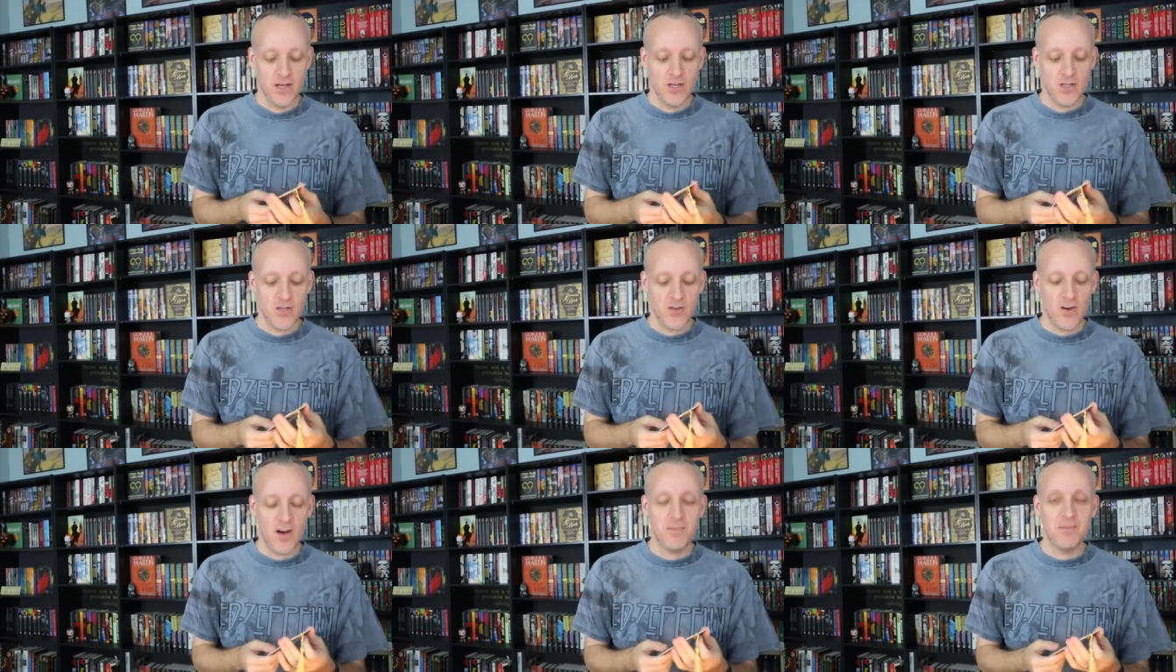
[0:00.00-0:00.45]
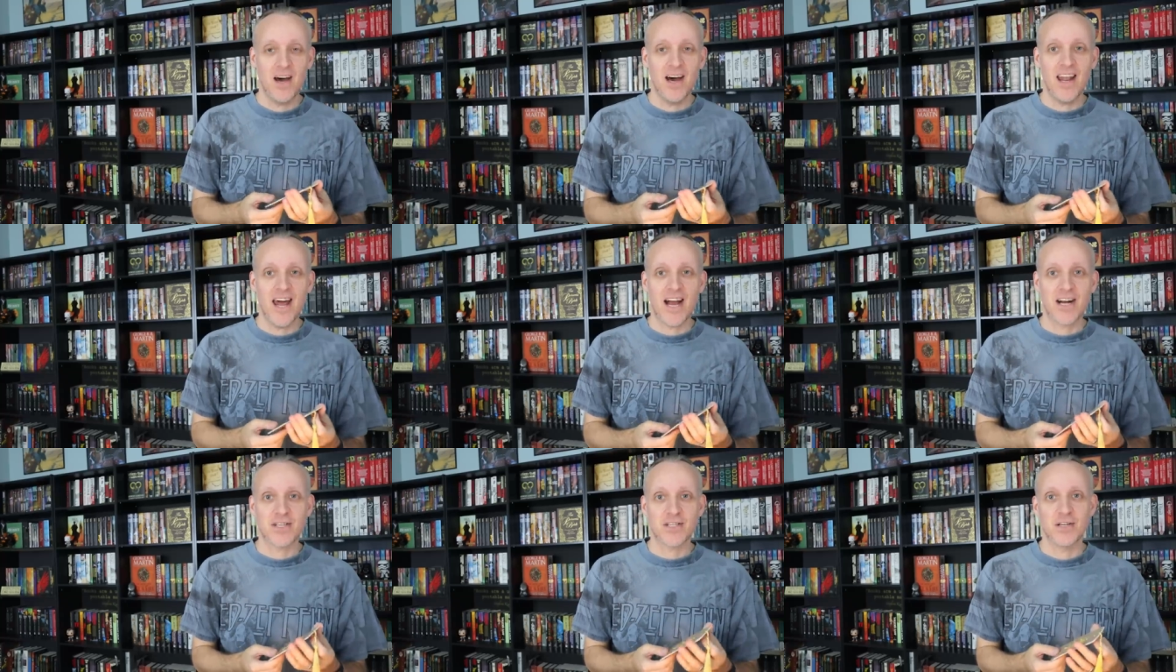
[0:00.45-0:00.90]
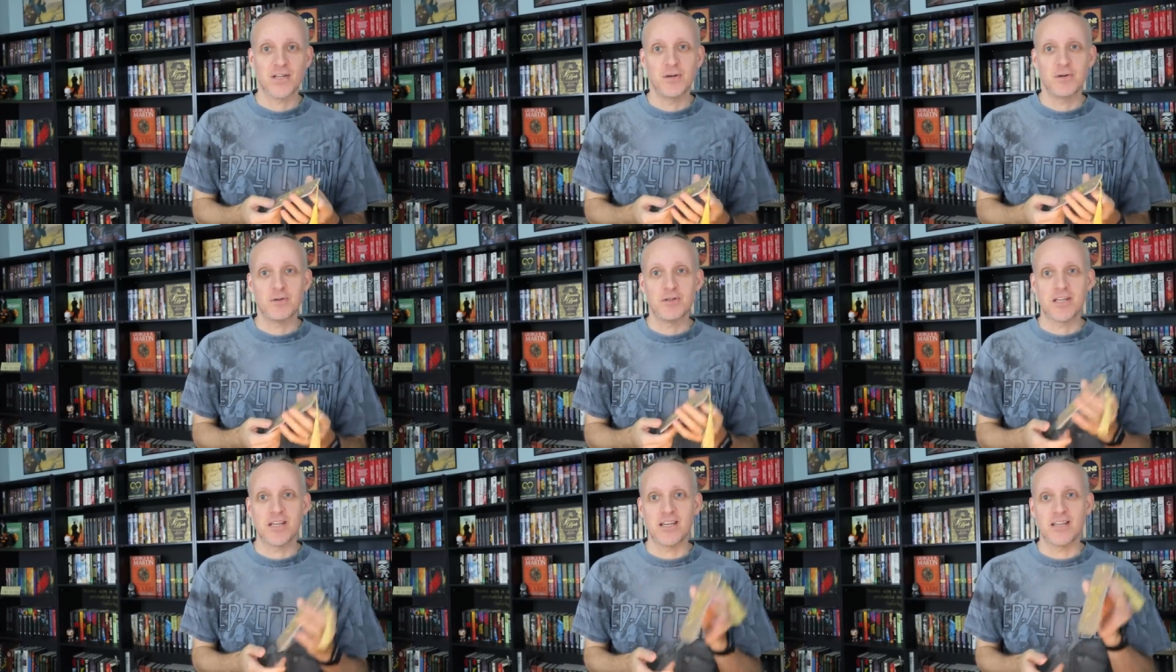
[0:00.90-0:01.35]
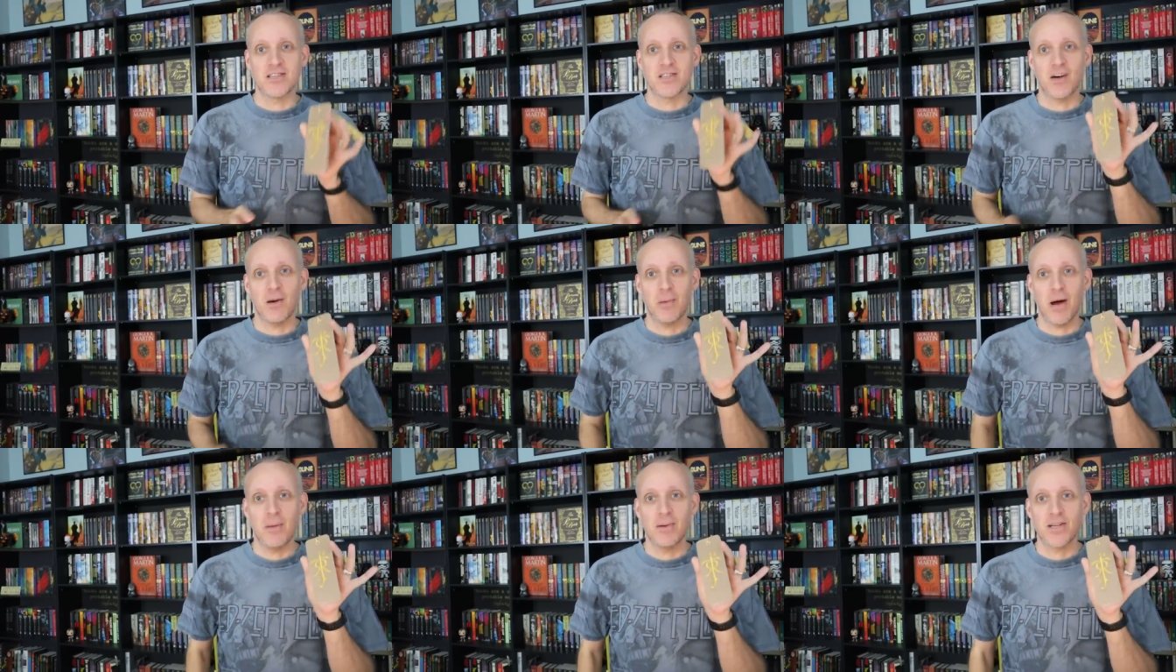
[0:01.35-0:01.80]
So I'm not actually using it.
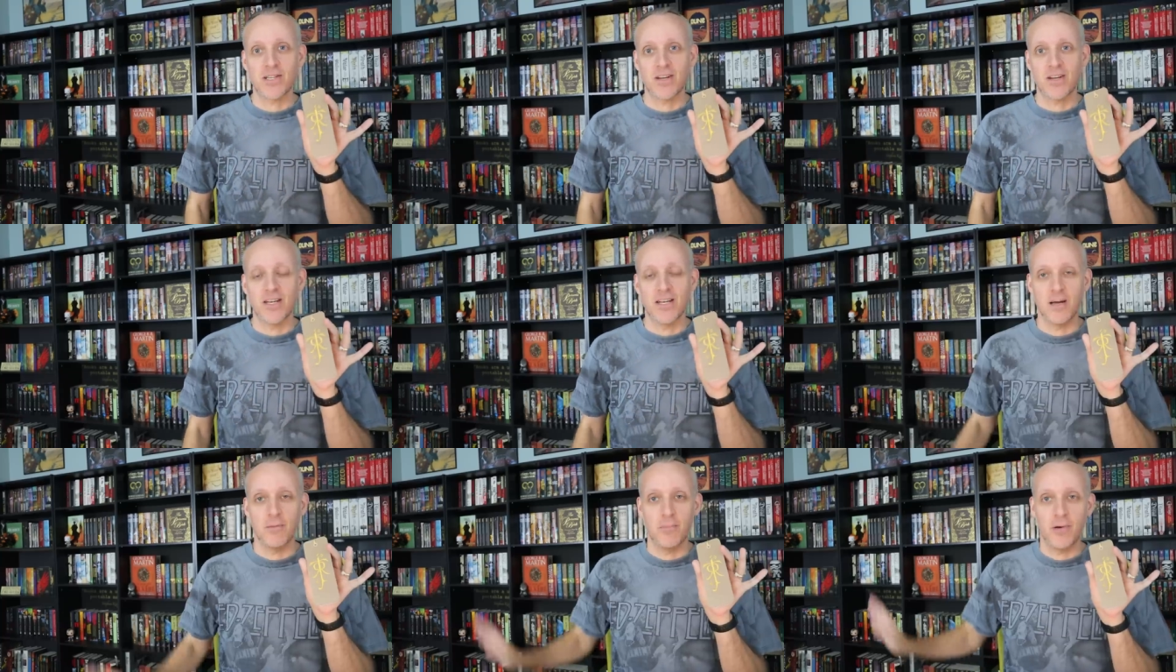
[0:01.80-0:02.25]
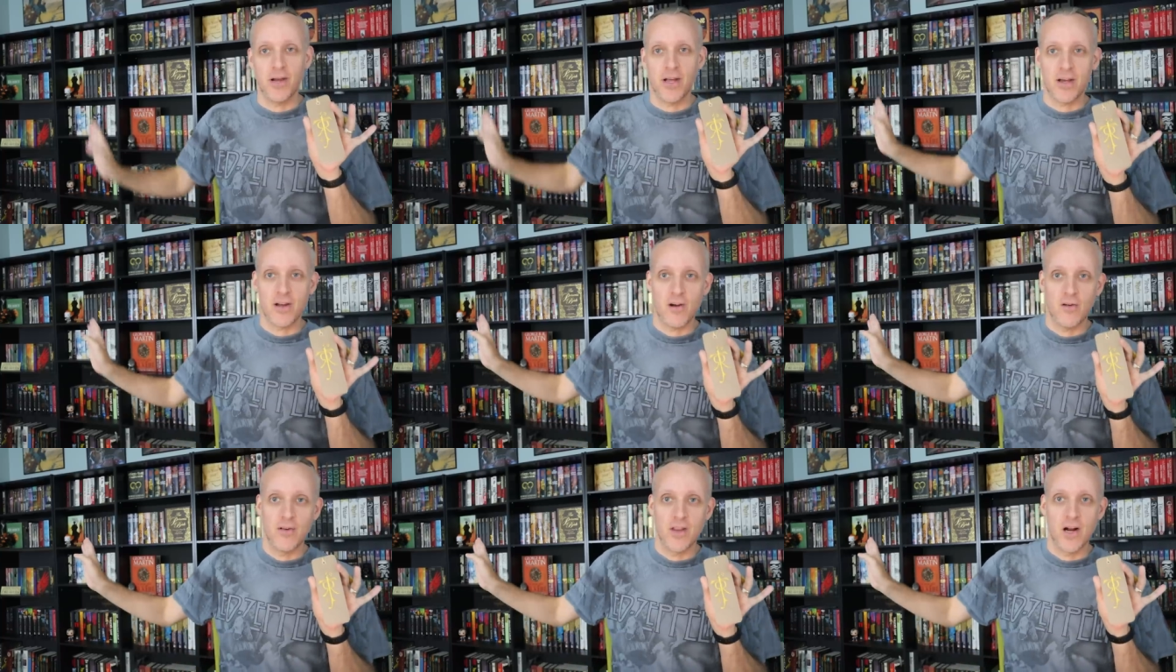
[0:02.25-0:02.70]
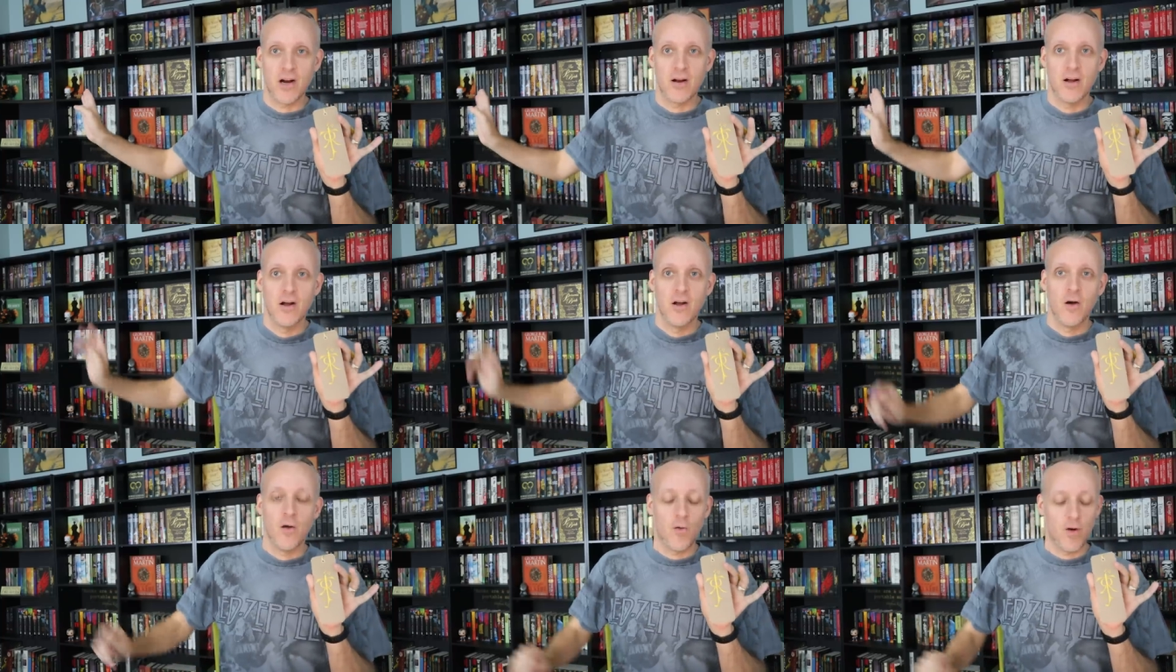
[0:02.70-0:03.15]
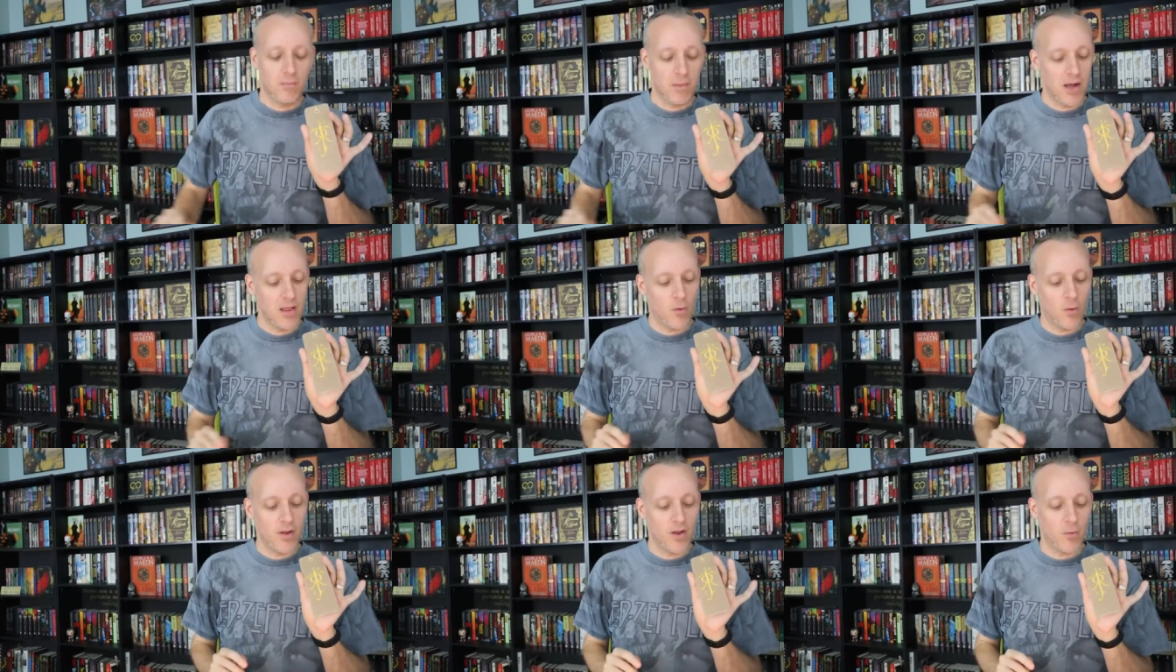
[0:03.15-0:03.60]
So I'm probably just going to end up putting it over there with
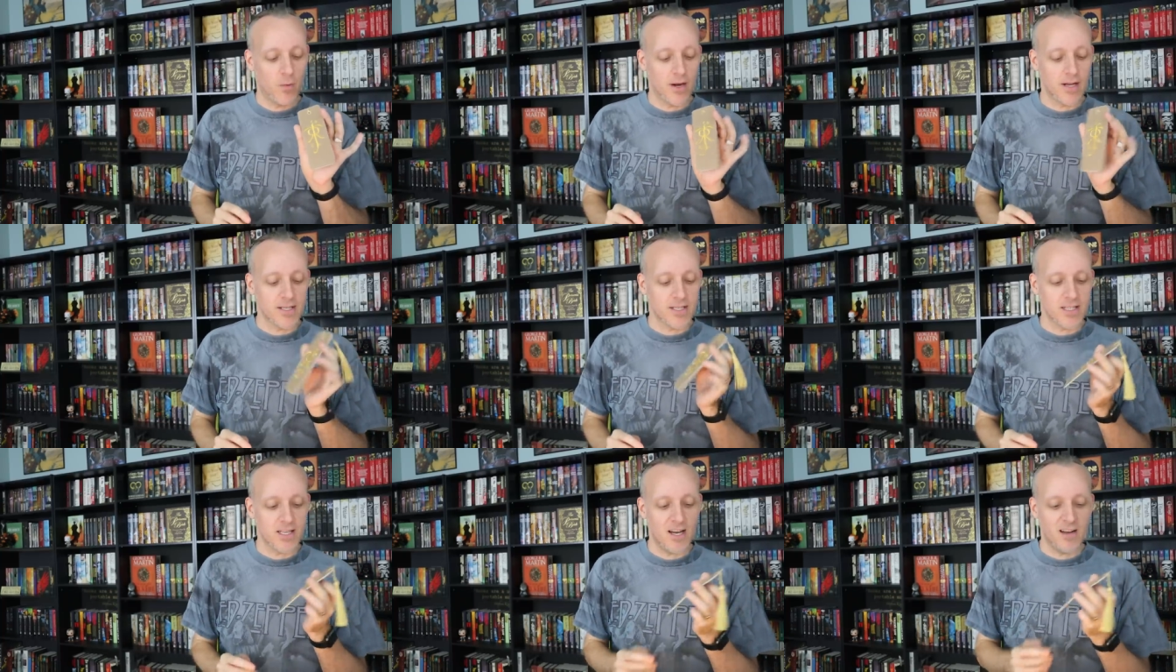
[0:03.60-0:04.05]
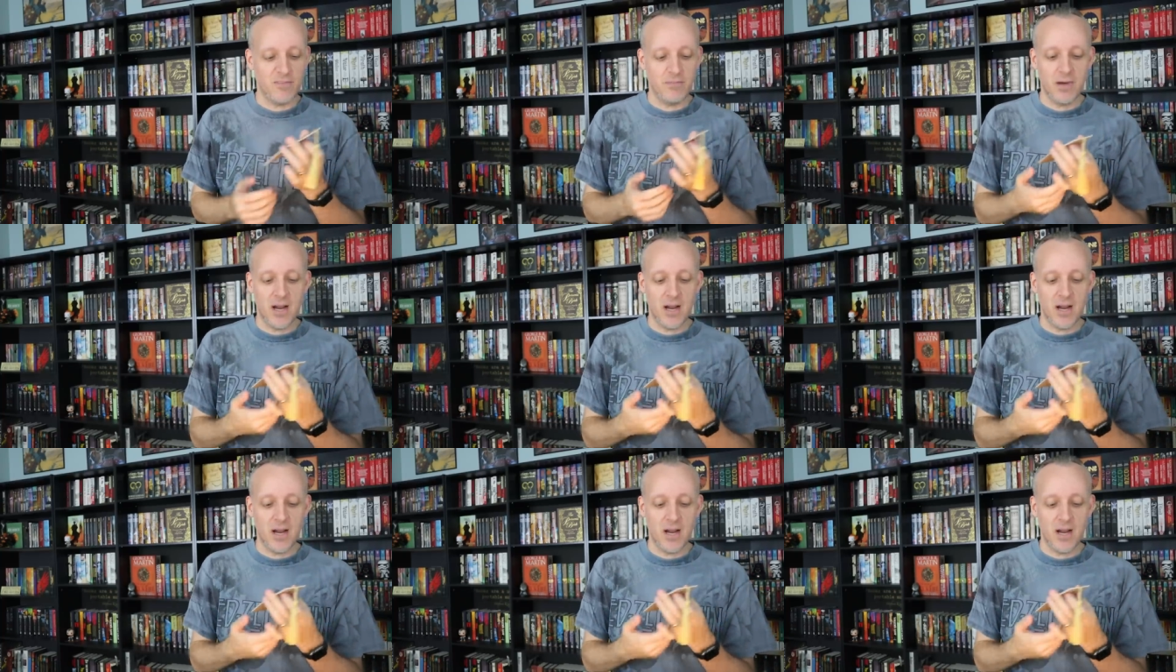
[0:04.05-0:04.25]
my Lord of the Rings stuff,